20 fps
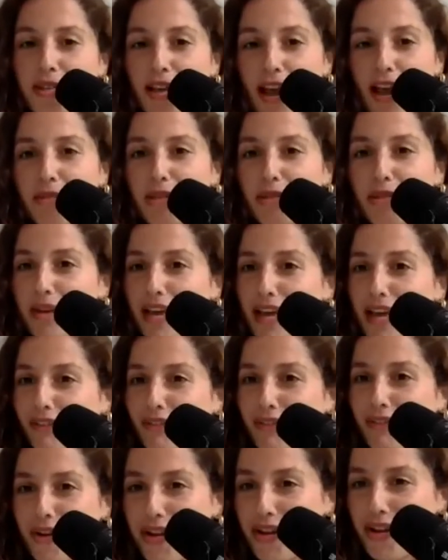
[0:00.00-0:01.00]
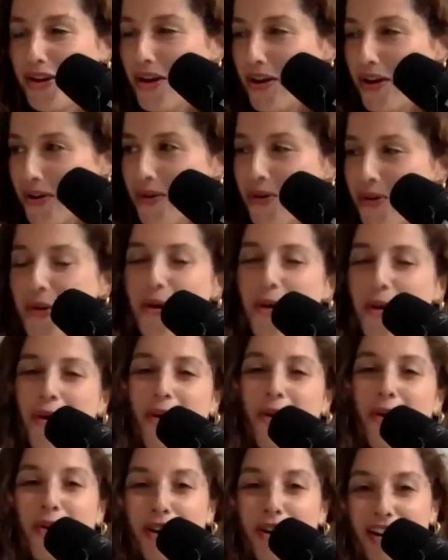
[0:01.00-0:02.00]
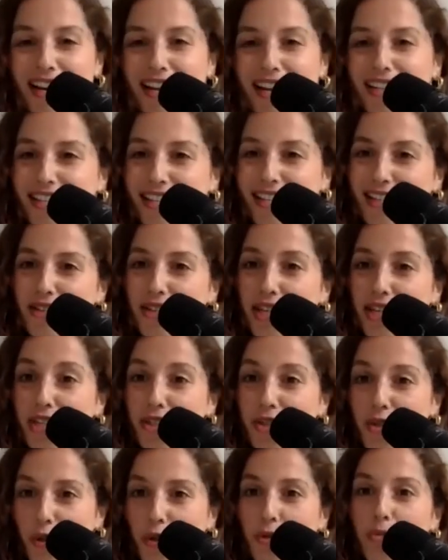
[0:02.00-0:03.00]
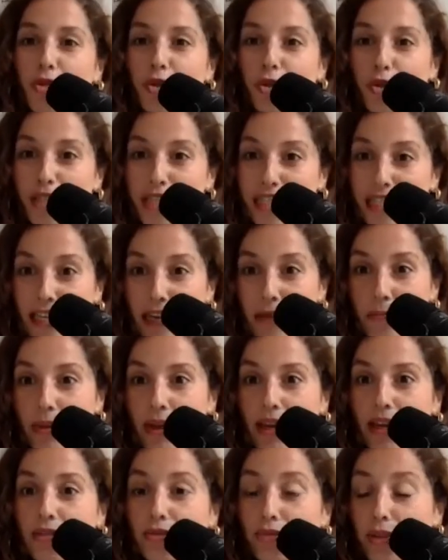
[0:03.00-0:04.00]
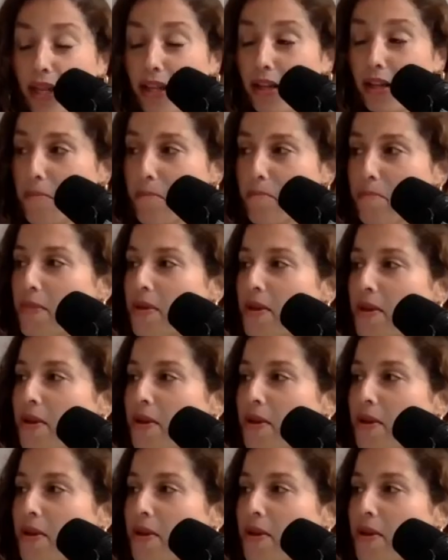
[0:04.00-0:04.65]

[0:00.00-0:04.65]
time is bad for you or it disturbs your sleeping rhythm.